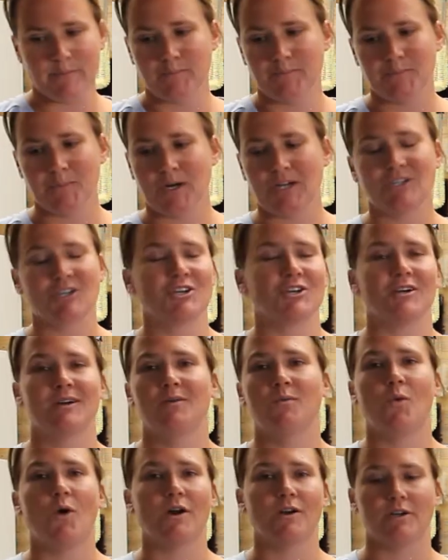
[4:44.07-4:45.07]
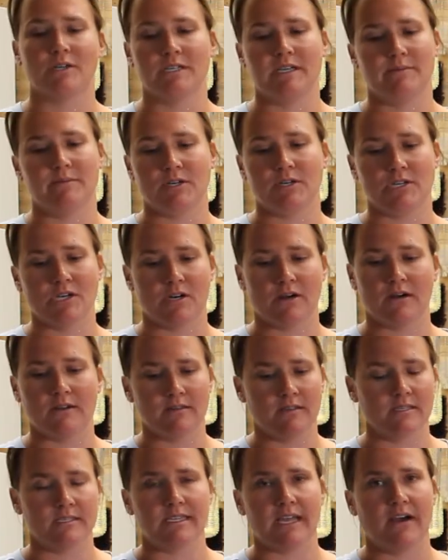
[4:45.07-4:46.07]
pressure and water temperature
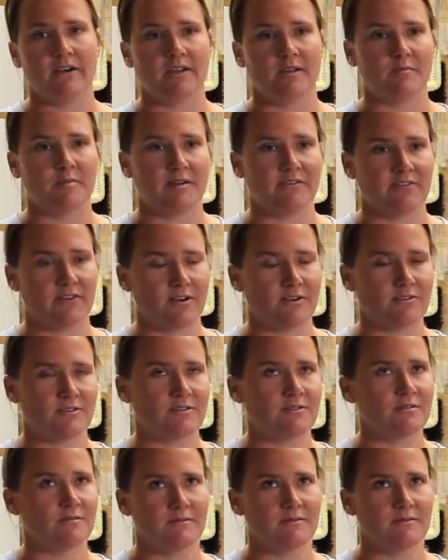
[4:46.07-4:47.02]
the stallion prefers.